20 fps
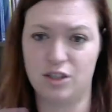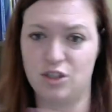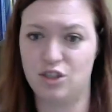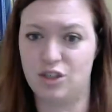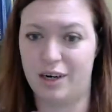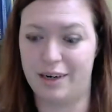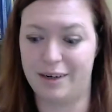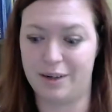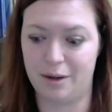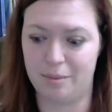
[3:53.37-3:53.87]

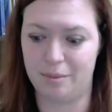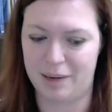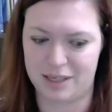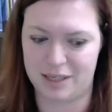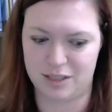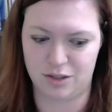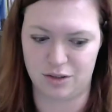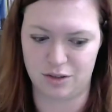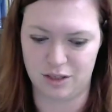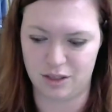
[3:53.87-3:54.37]
try to go
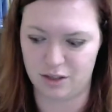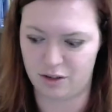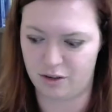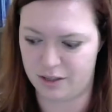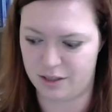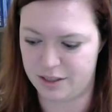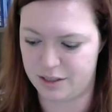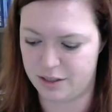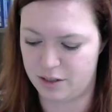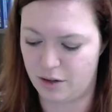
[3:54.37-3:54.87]
back to the
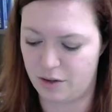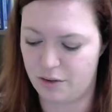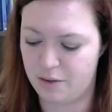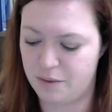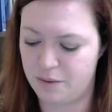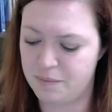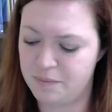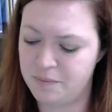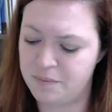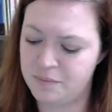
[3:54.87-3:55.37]
green zone.
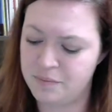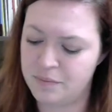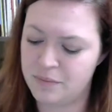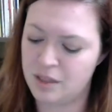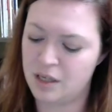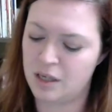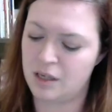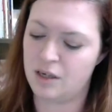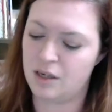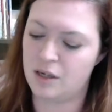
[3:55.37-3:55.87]

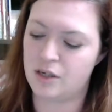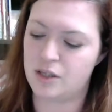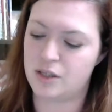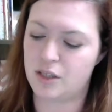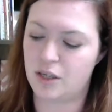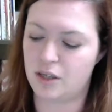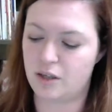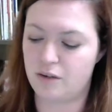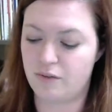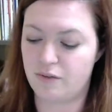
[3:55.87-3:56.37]

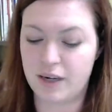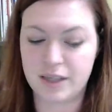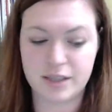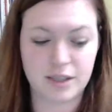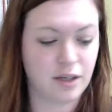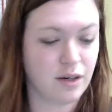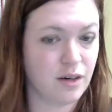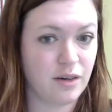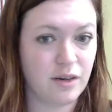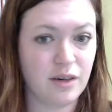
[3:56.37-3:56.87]
So the red
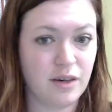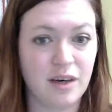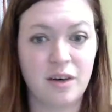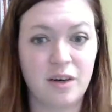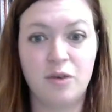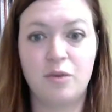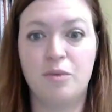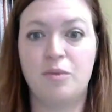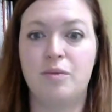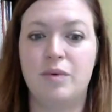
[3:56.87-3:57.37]
zone,
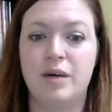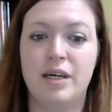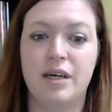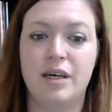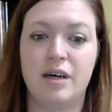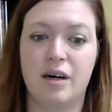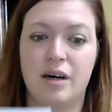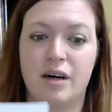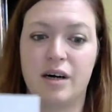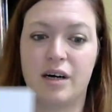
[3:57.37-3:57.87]
we
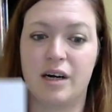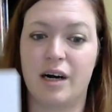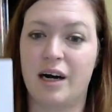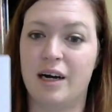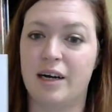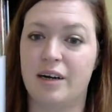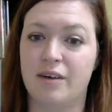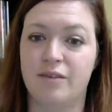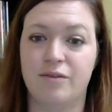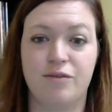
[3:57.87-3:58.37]
are
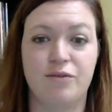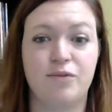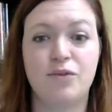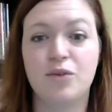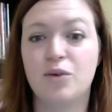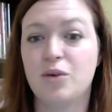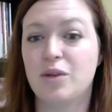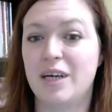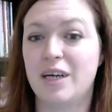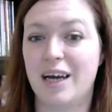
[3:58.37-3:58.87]
kind of
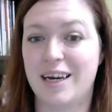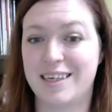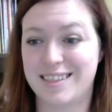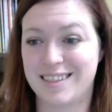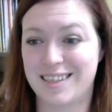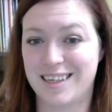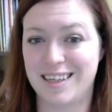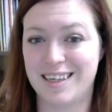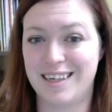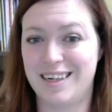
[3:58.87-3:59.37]
fully
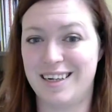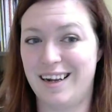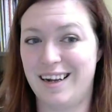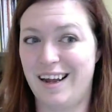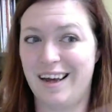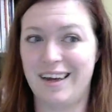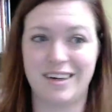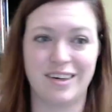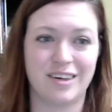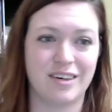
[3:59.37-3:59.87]
escalated.
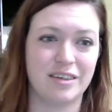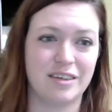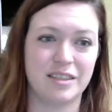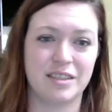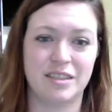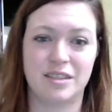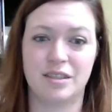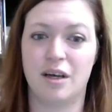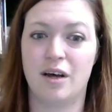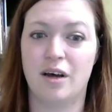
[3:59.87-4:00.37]
Anger is